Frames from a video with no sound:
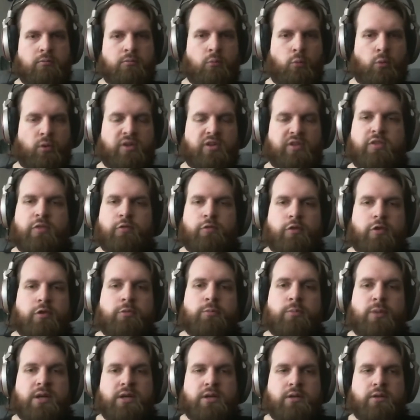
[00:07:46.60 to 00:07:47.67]
What is the first
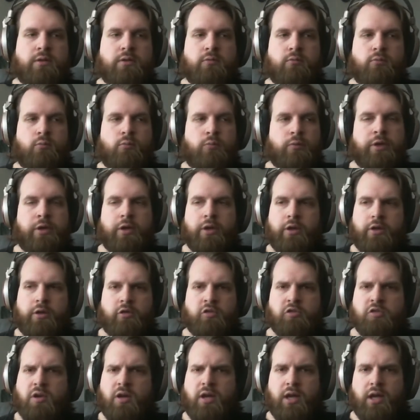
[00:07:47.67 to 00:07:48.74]
button you're going to
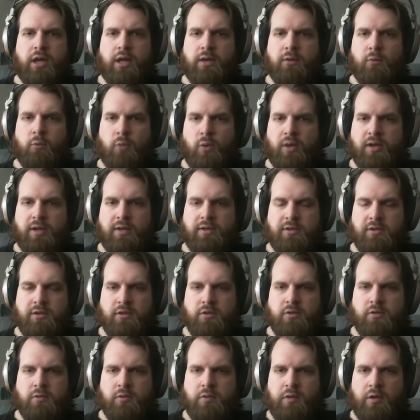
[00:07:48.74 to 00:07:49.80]
try
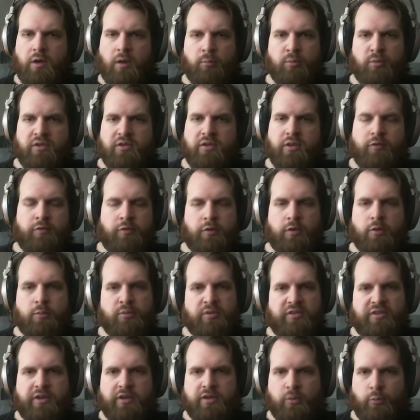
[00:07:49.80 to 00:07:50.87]
if you're
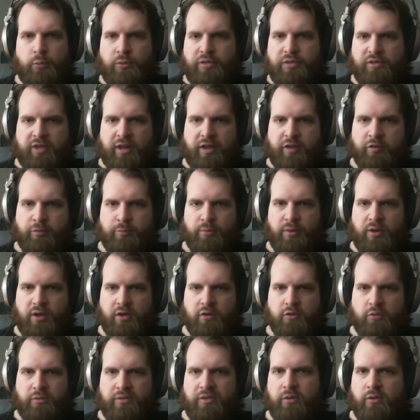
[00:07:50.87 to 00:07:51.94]
presented with a text
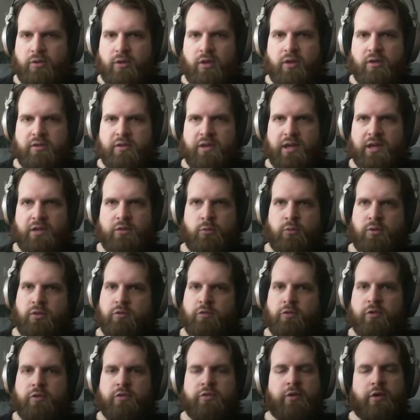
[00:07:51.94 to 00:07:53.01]
box without context when you
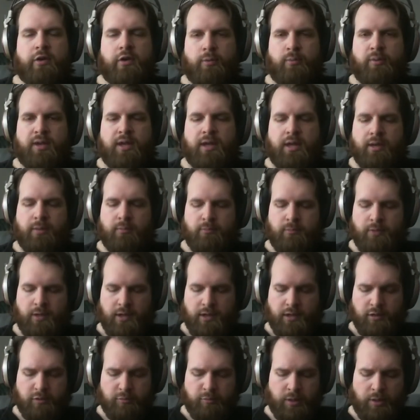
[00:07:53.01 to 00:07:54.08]
first start up a game?
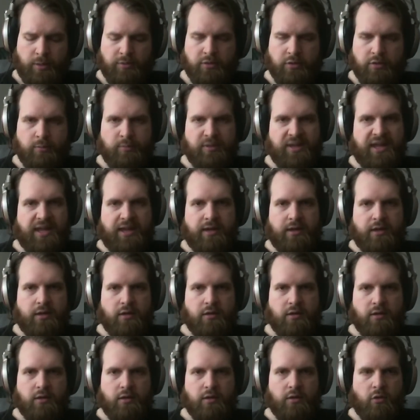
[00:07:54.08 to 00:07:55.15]
It's probably going to be A
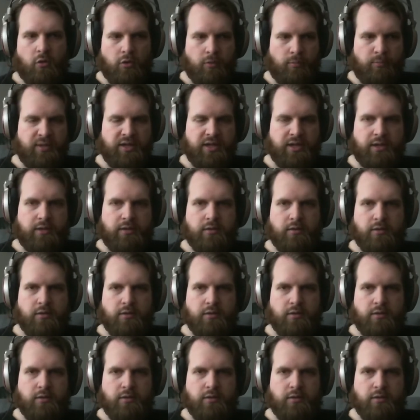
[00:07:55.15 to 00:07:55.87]
or B.